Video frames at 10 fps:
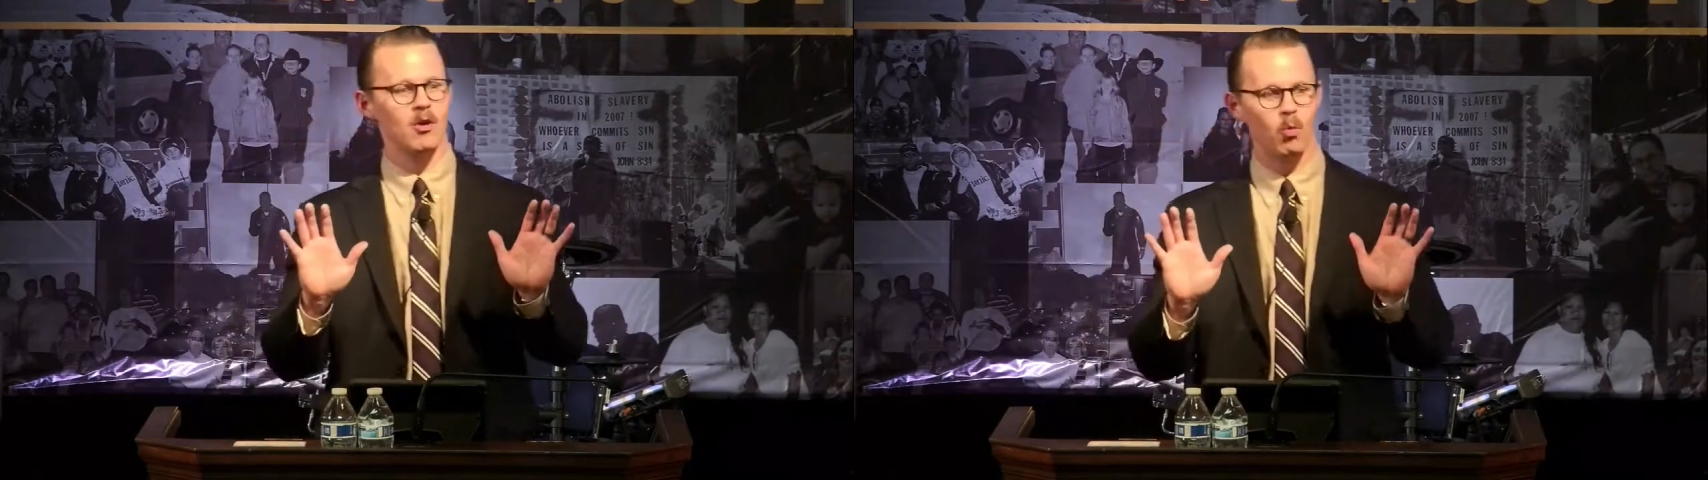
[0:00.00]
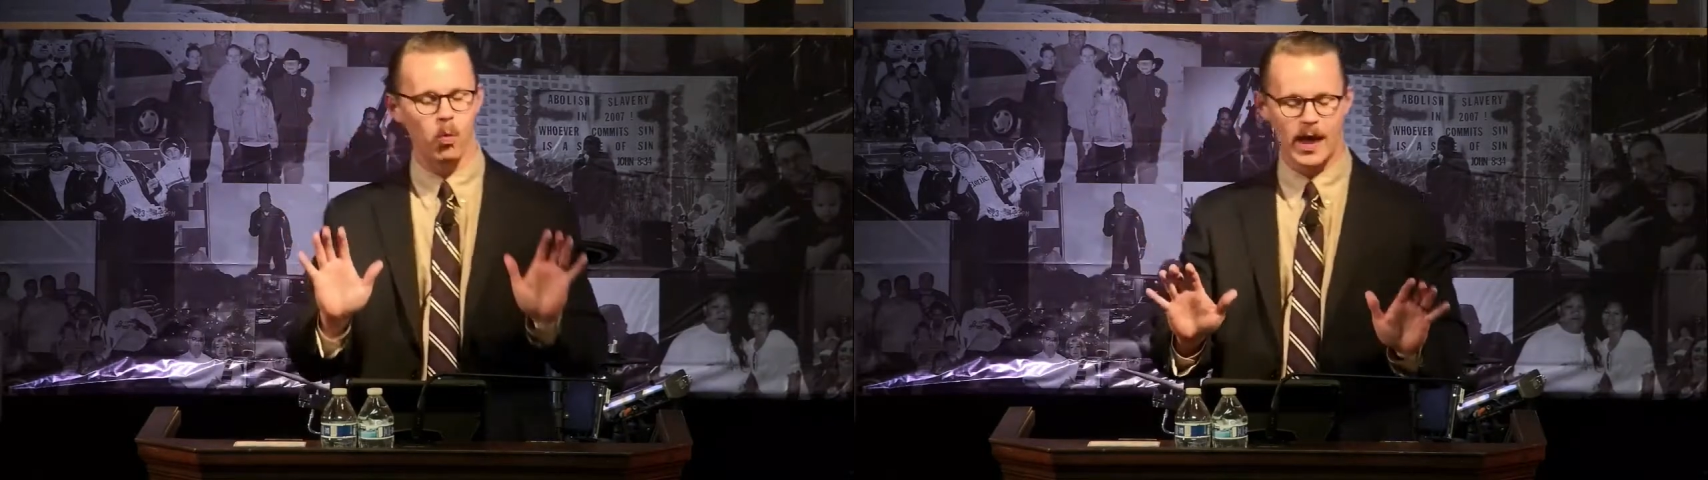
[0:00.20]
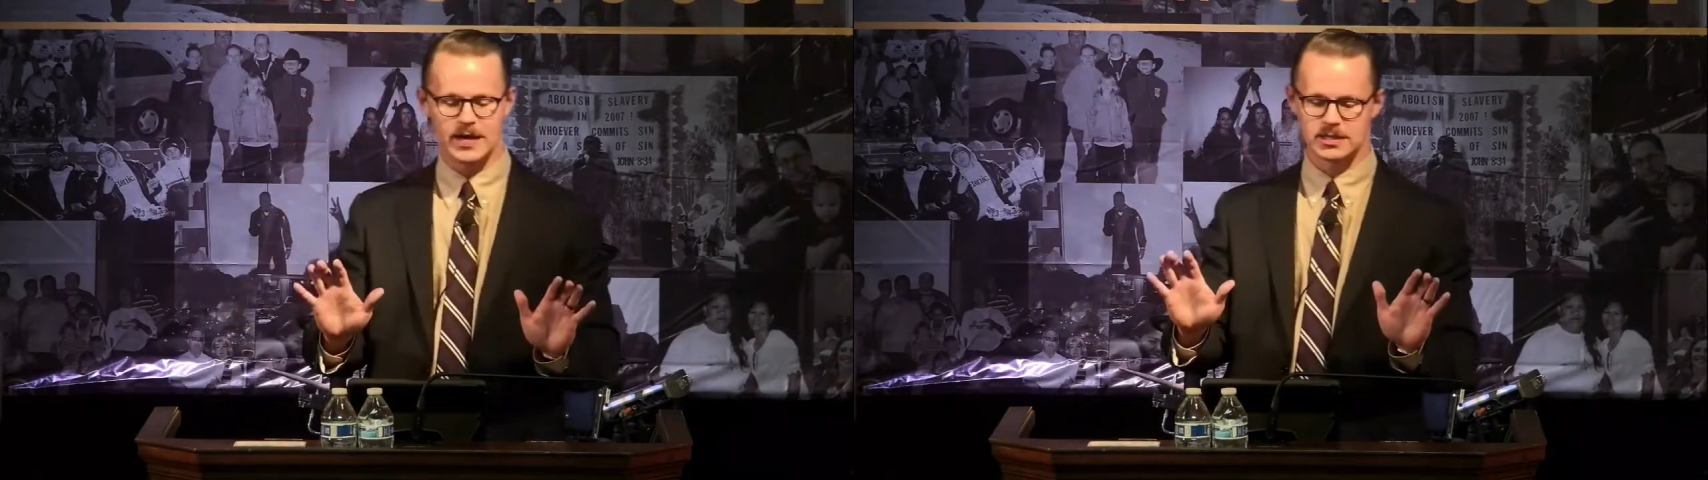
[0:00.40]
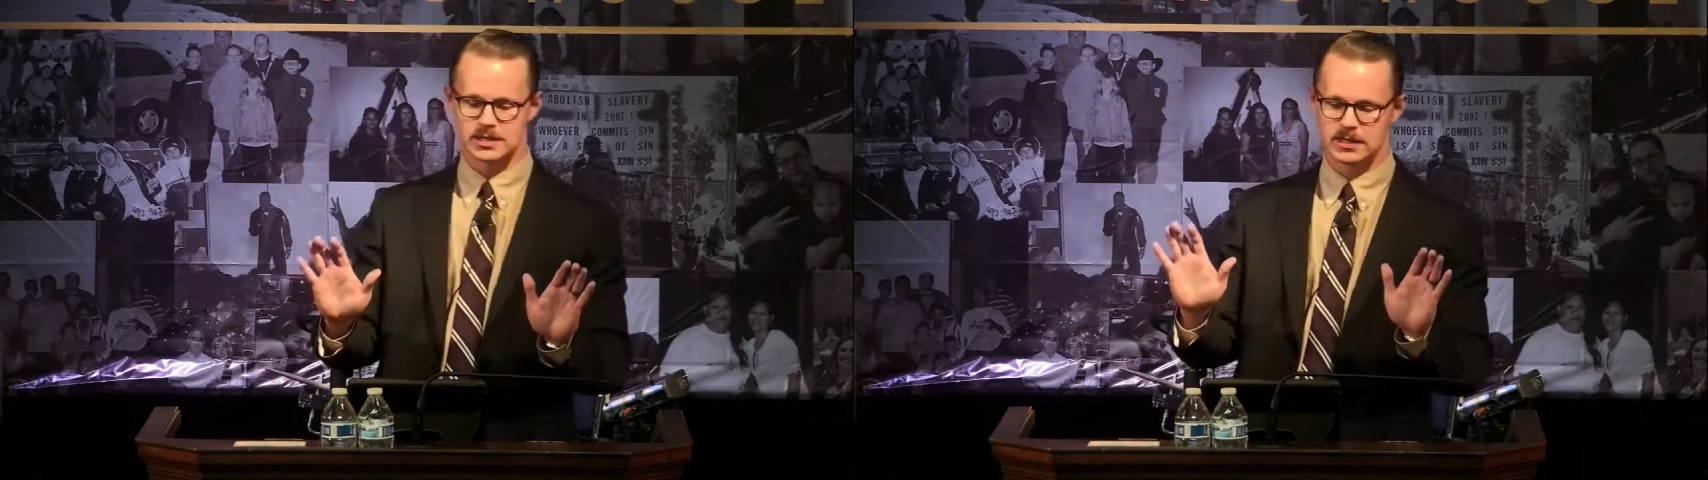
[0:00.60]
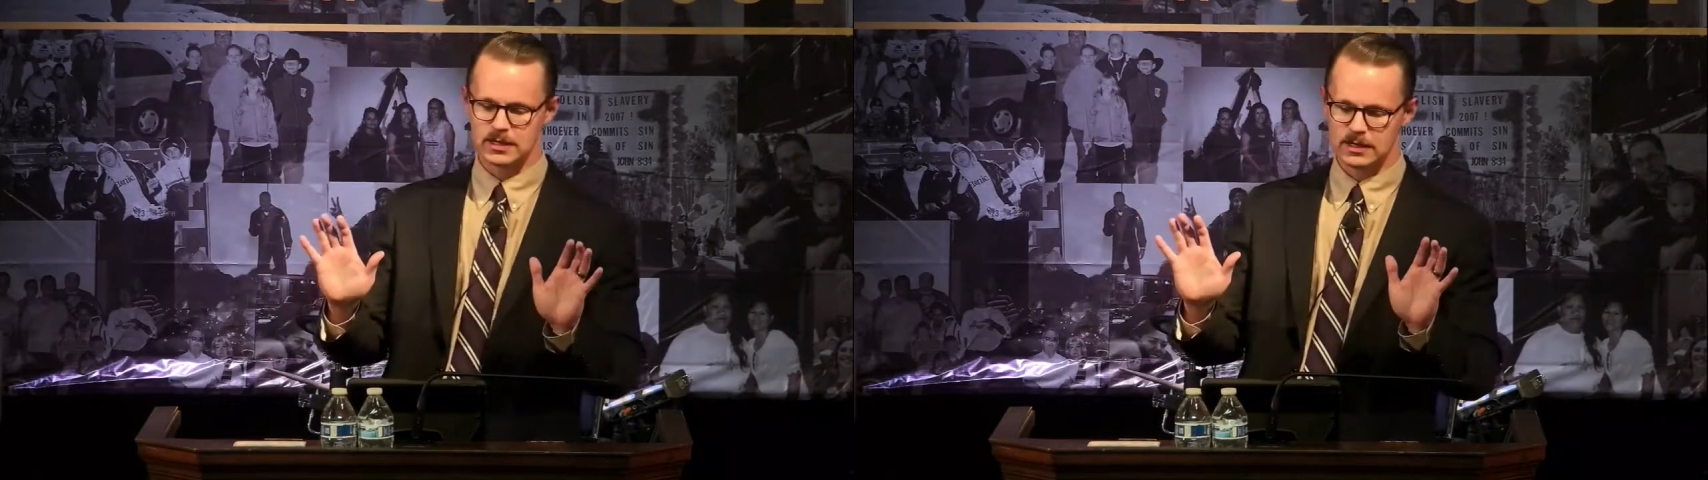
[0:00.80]

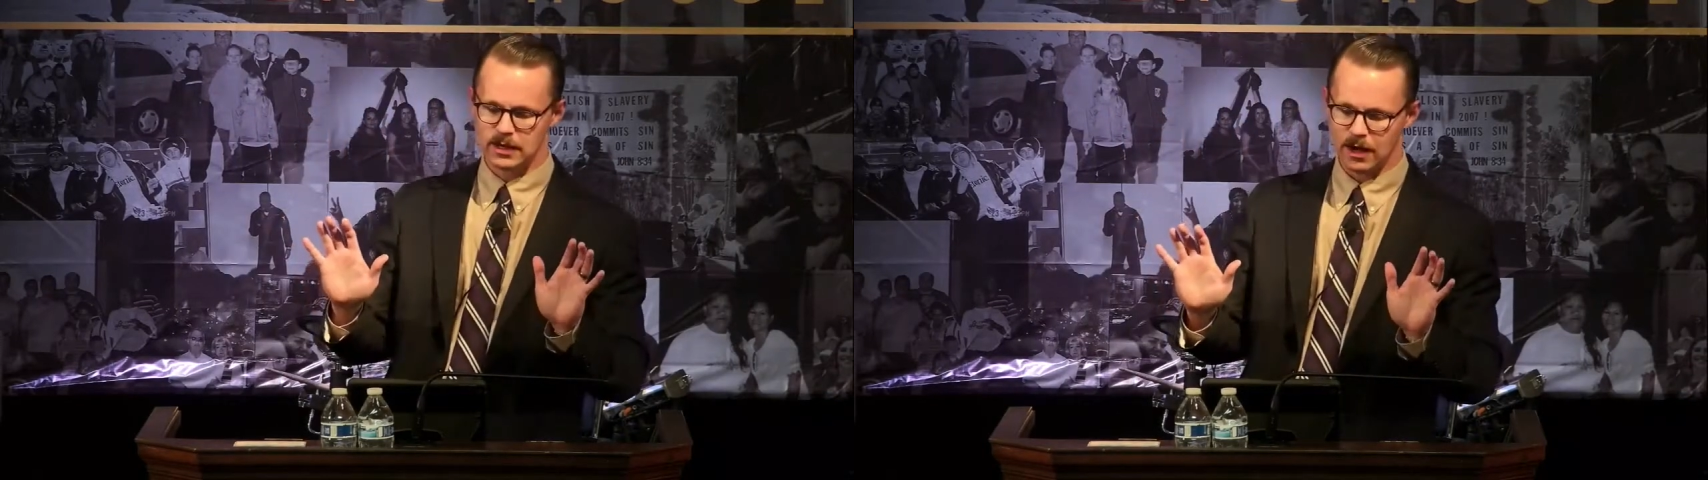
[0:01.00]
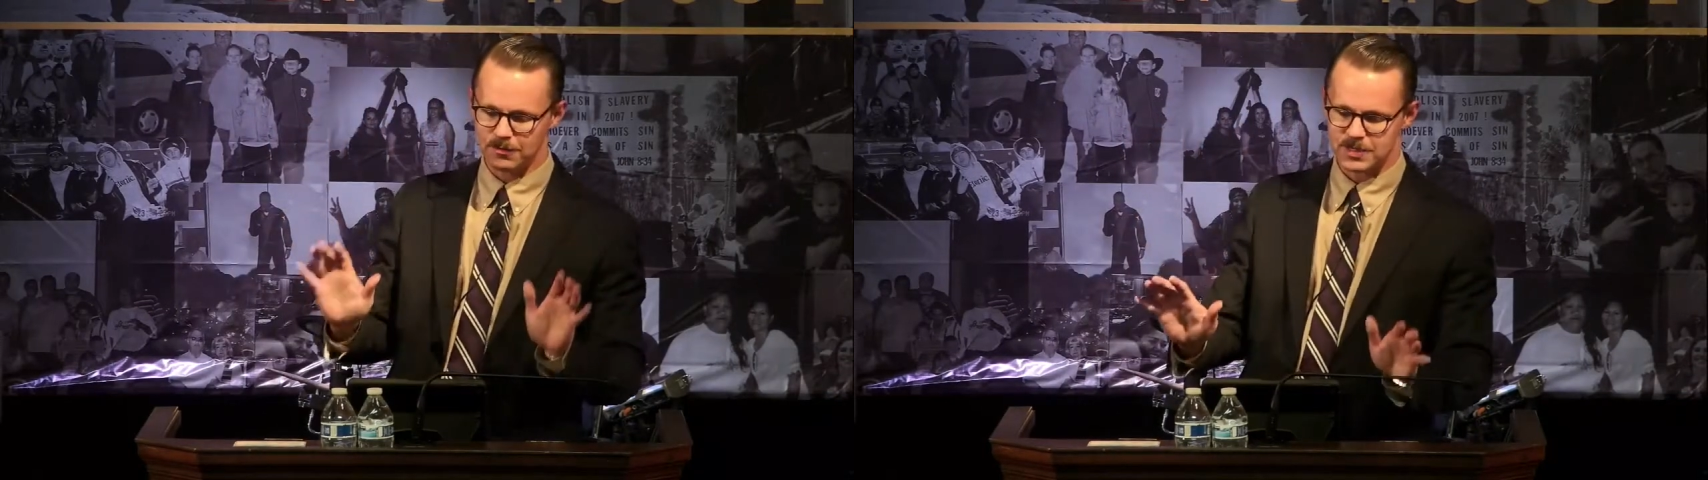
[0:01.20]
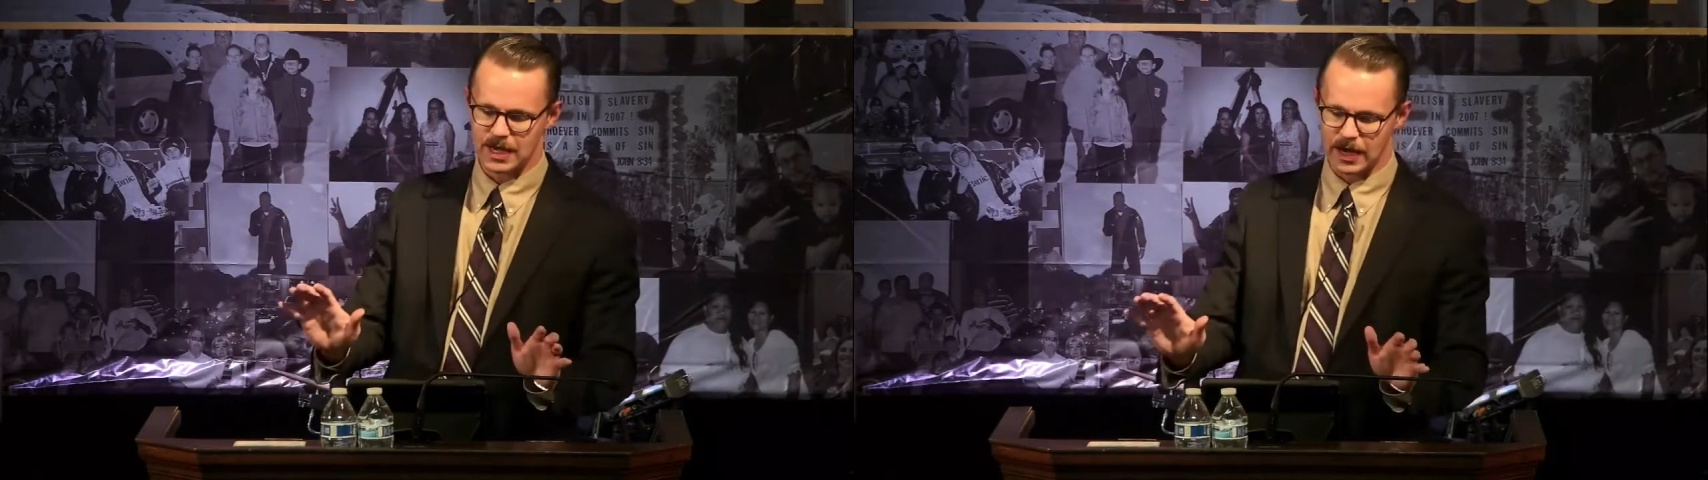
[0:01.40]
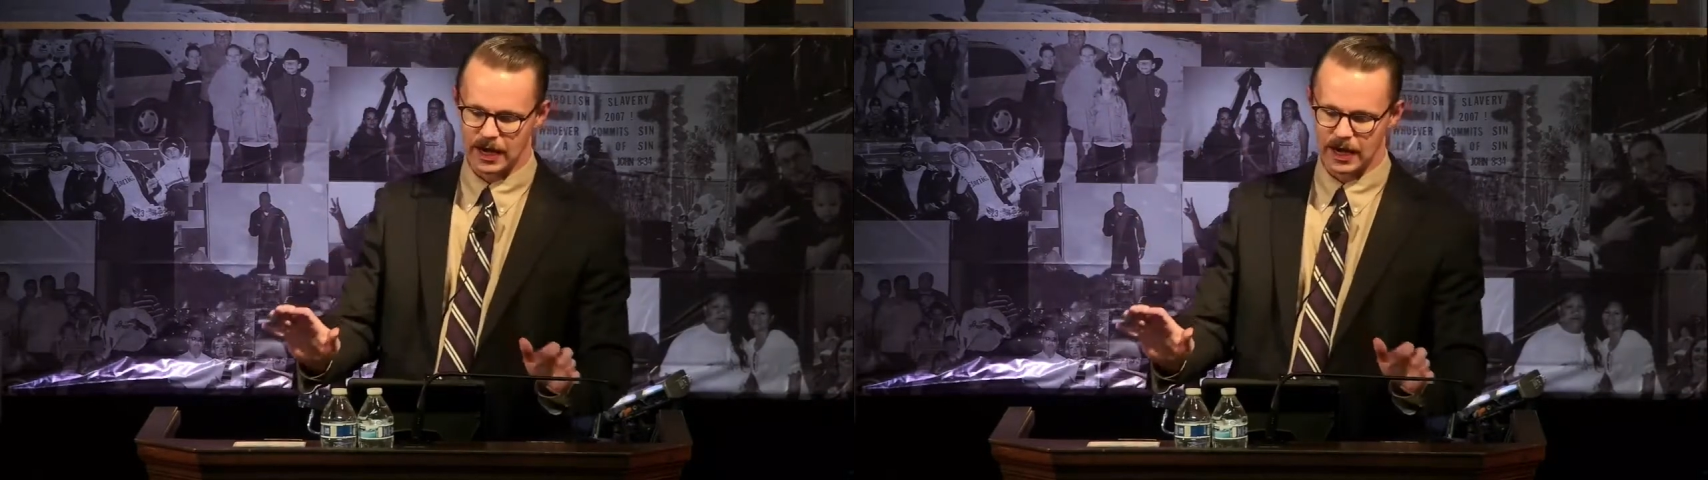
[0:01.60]
waste of time.